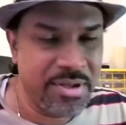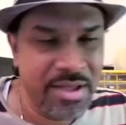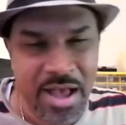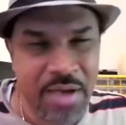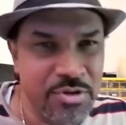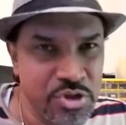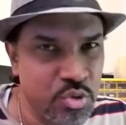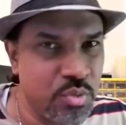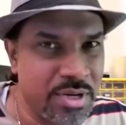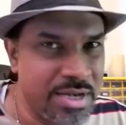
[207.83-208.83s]
I want to
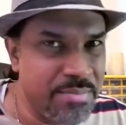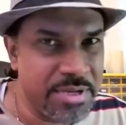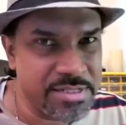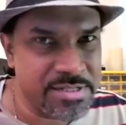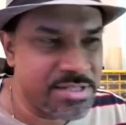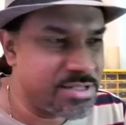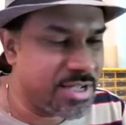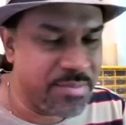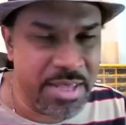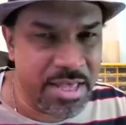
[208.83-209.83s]
show a temperature sensor
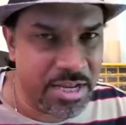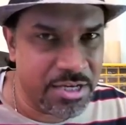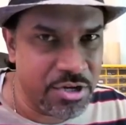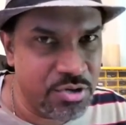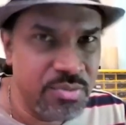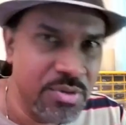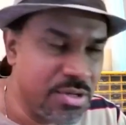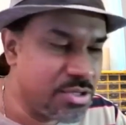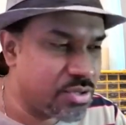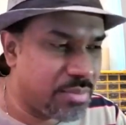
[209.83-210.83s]
being connected to.
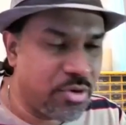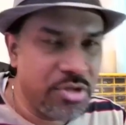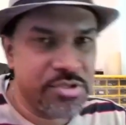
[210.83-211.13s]
So I'm going to use a